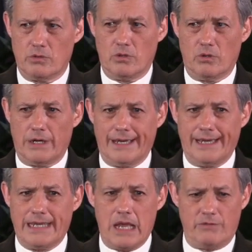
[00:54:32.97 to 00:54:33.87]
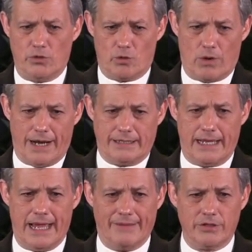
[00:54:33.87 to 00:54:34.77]
No, I, I gave you the right to
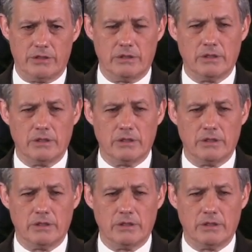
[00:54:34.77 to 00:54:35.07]
have it,